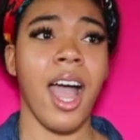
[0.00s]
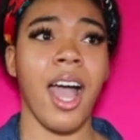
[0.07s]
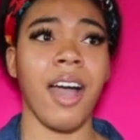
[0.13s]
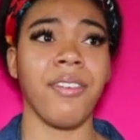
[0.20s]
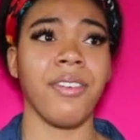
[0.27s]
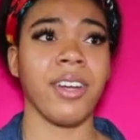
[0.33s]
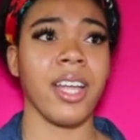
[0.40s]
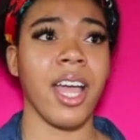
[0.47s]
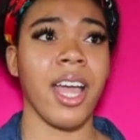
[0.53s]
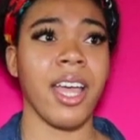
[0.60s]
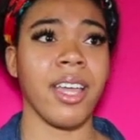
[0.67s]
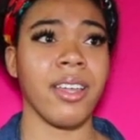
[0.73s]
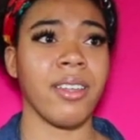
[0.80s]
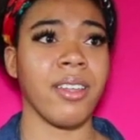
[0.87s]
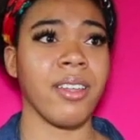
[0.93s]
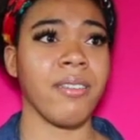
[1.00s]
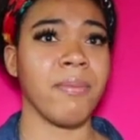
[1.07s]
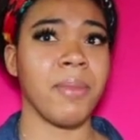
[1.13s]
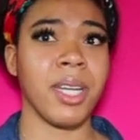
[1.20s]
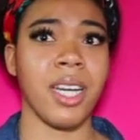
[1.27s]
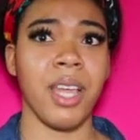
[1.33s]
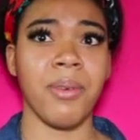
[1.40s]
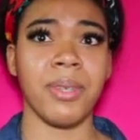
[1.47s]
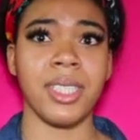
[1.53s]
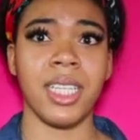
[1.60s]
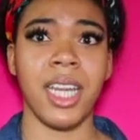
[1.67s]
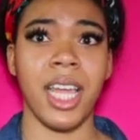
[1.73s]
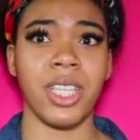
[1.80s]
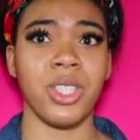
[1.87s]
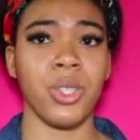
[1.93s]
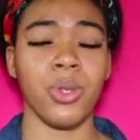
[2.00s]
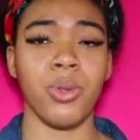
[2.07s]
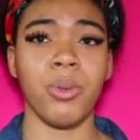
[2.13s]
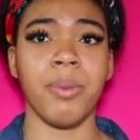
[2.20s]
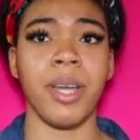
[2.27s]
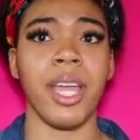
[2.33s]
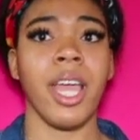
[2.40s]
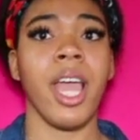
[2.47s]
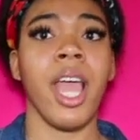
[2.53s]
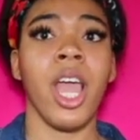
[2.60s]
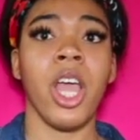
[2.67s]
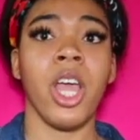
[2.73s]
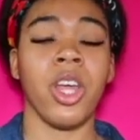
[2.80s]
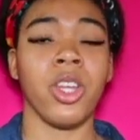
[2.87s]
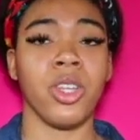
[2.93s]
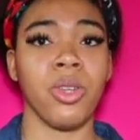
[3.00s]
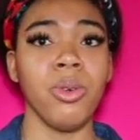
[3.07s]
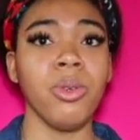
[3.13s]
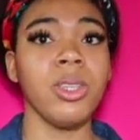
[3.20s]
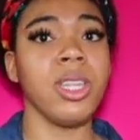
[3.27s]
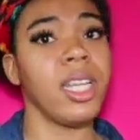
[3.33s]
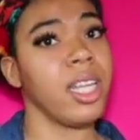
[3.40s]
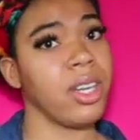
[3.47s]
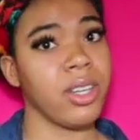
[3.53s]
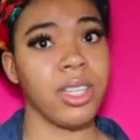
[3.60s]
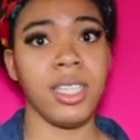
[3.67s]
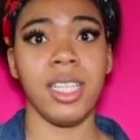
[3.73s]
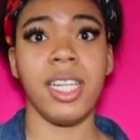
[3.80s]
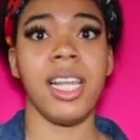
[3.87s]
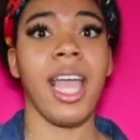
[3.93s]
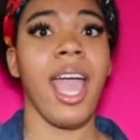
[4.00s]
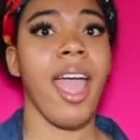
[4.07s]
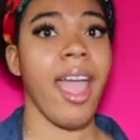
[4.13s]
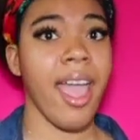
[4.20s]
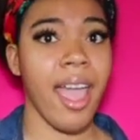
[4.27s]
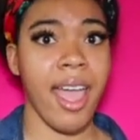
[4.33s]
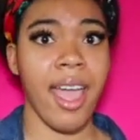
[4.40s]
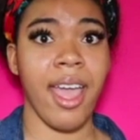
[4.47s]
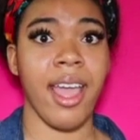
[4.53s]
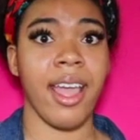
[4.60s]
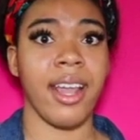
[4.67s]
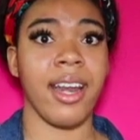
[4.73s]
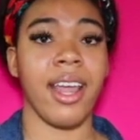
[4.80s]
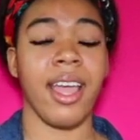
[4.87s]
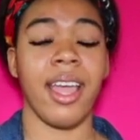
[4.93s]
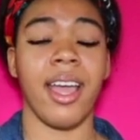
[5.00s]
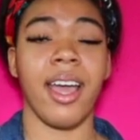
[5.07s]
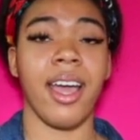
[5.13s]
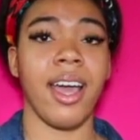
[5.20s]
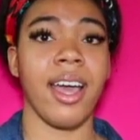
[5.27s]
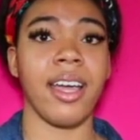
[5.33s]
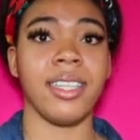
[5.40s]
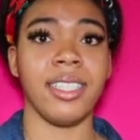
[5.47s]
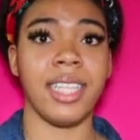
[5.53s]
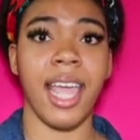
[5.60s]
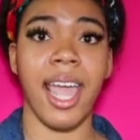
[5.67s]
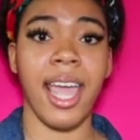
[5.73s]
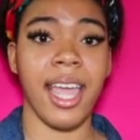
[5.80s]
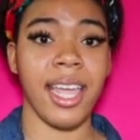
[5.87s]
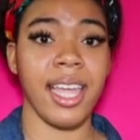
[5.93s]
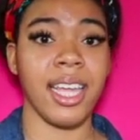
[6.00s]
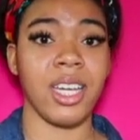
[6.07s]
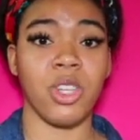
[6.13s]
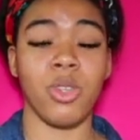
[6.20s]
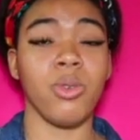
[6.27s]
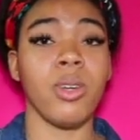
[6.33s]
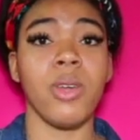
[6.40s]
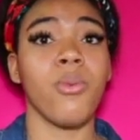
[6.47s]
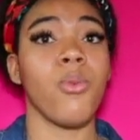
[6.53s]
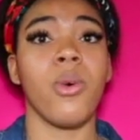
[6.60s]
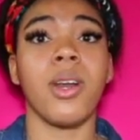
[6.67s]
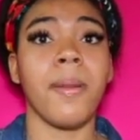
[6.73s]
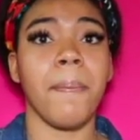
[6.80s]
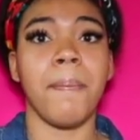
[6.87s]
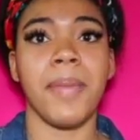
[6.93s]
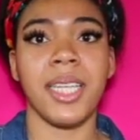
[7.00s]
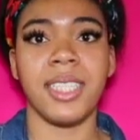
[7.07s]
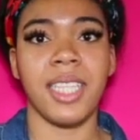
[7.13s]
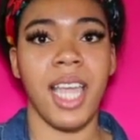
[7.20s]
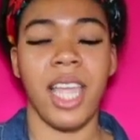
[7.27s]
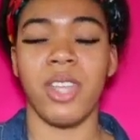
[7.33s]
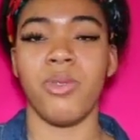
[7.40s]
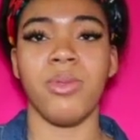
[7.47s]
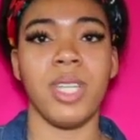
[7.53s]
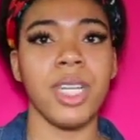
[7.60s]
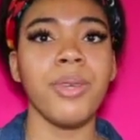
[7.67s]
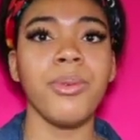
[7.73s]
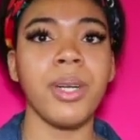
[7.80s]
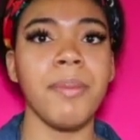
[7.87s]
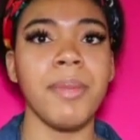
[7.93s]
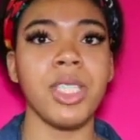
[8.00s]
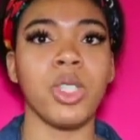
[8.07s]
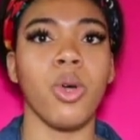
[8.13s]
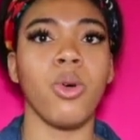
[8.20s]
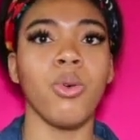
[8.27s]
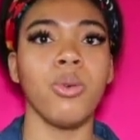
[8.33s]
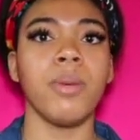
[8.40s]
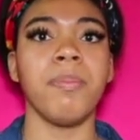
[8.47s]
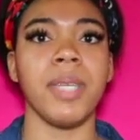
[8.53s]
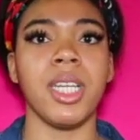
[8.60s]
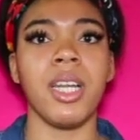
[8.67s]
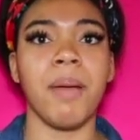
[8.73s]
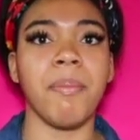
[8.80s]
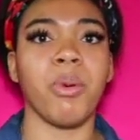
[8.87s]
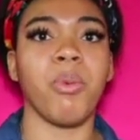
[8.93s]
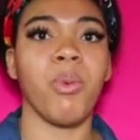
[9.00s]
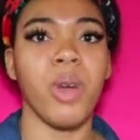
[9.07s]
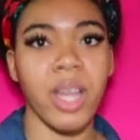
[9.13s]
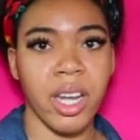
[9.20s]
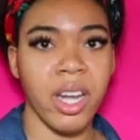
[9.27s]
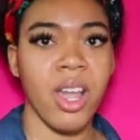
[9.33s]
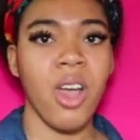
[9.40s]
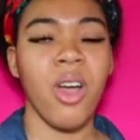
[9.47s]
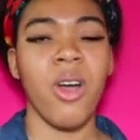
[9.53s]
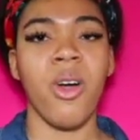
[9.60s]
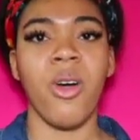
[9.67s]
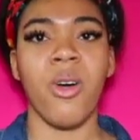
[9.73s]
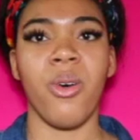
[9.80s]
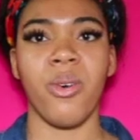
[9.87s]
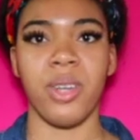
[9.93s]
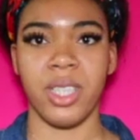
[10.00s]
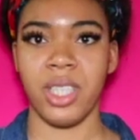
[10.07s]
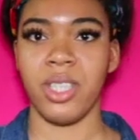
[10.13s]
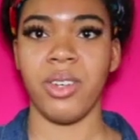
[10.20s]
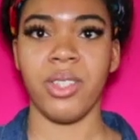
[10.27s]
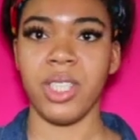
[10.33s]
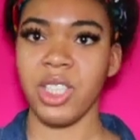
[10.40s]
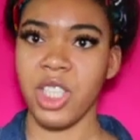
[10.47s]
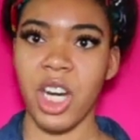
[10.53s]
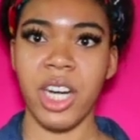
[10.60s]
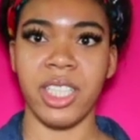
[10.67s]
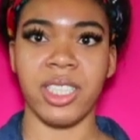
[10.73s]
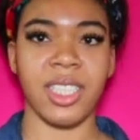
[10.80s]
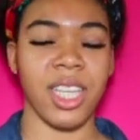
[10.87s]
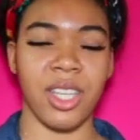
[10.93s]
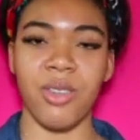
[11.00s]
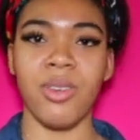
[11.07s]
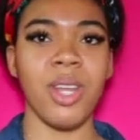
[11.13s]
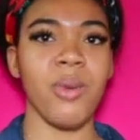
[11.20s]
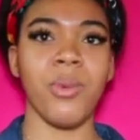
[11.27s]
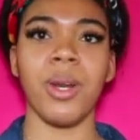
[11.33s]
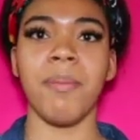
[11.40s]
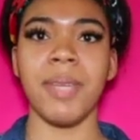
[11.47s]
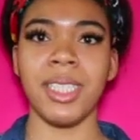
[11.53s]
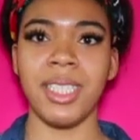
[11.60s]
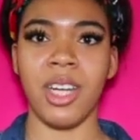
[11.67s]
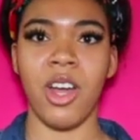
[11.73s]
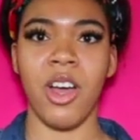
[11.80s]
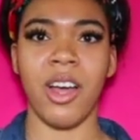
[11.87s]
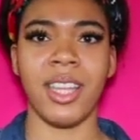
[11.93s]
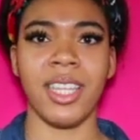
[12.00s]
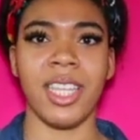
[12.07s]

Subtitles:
I forgot if Monday was a day too, but you literally had a day and you didn't want to miss it, and you didn't want to miss who would be number one on the charts. Like, you didn't want to miss it all.